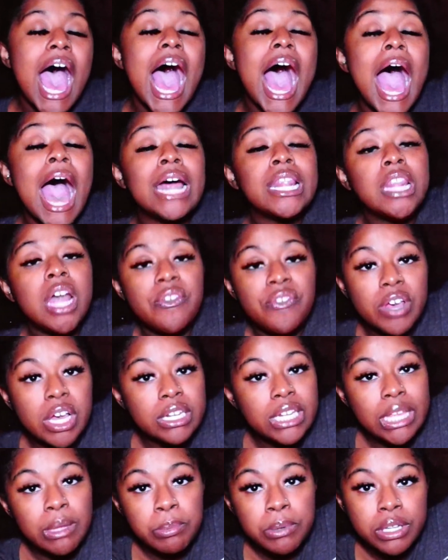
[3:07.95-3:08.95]
I love a
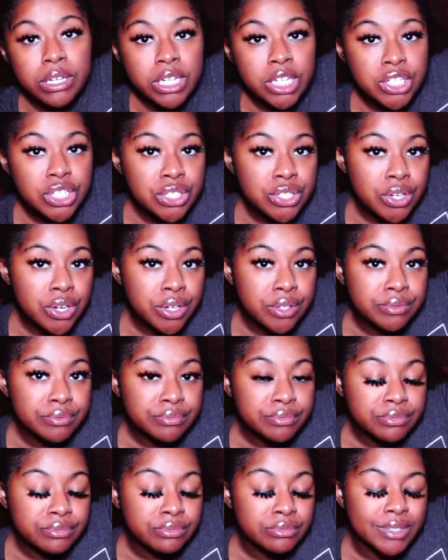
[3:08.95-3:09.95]
deep conditioner.
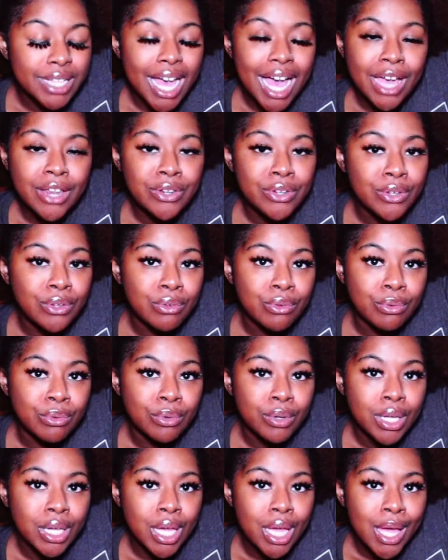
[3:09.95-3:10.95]
I do.
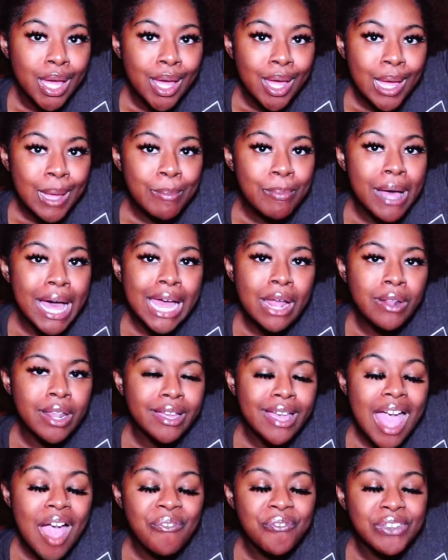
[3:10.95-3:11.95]
But I don't
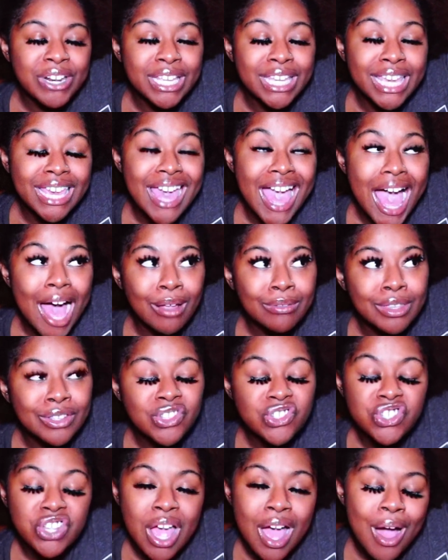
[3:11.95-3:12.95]
like having to get out the
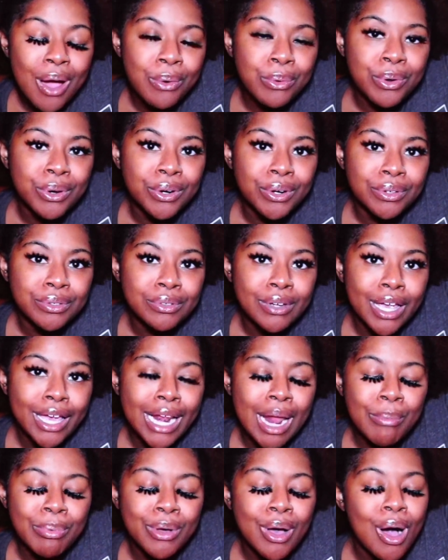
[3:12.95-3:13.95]
shower
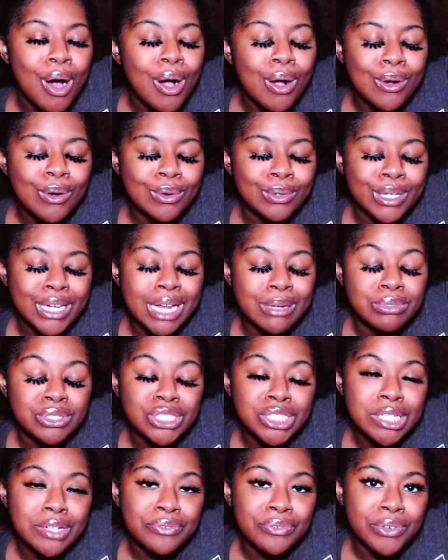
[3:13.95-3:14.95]
and I'm cold and I'm
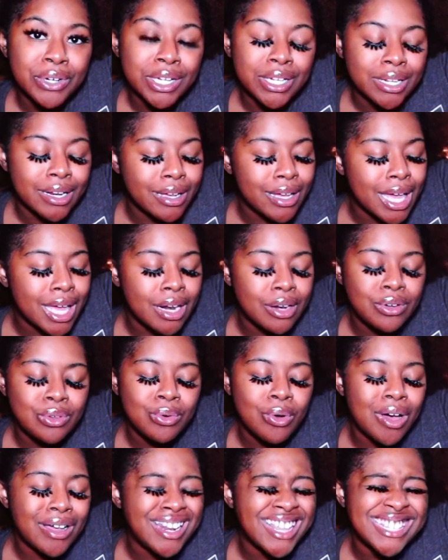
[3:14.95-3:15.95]
shivering and I gotta
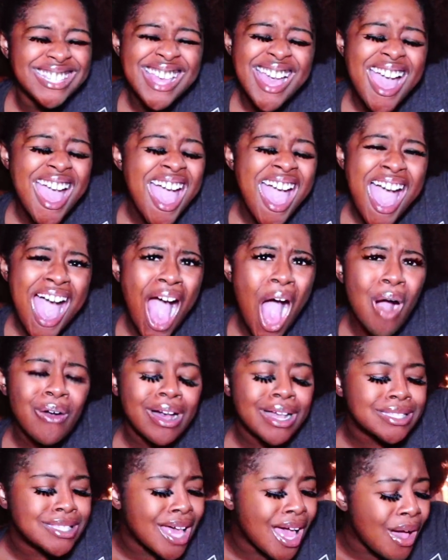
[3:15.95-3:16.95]
do all this. I don't
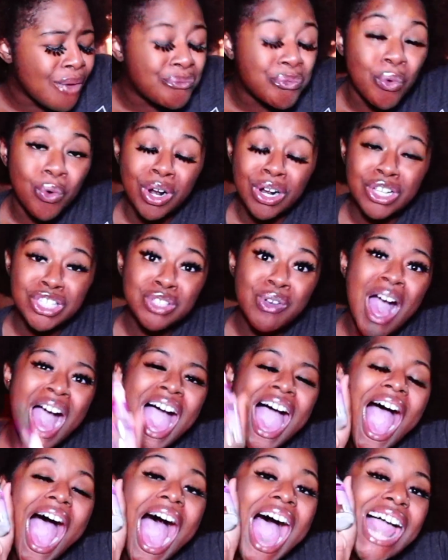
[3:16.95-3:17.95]
got time for it. So
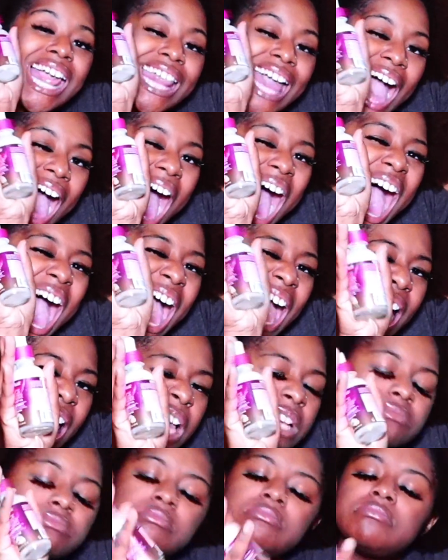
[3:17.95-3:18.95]

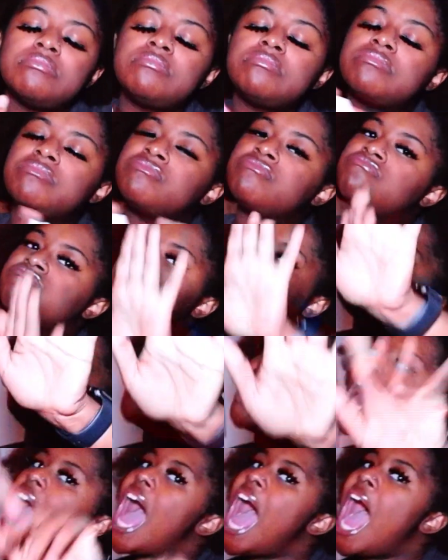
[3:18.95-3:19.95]
I
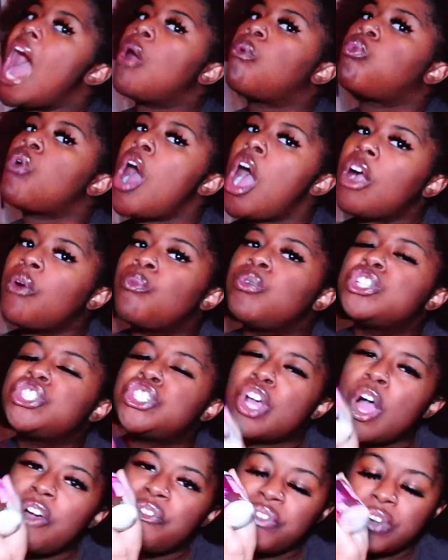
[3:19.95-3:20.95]
rock with
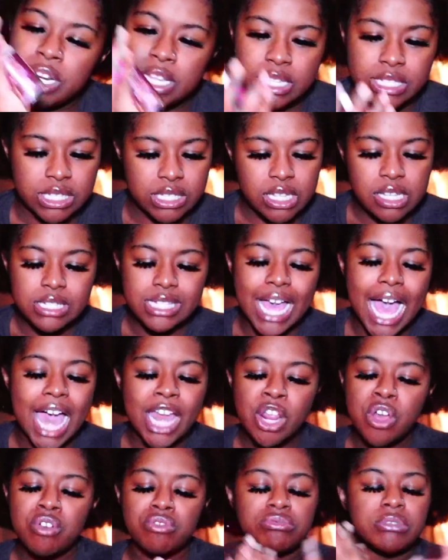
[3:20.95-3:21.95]
y'all for this because I
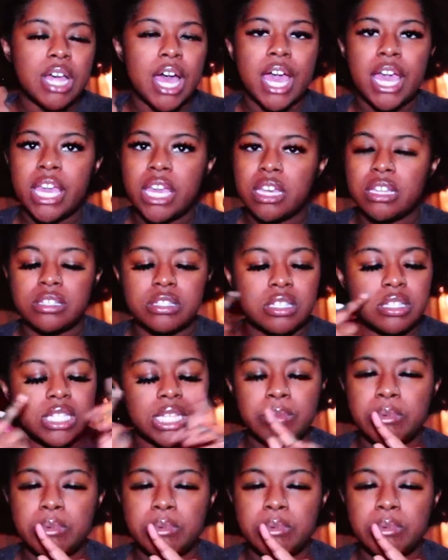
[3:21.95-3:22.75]
don't like to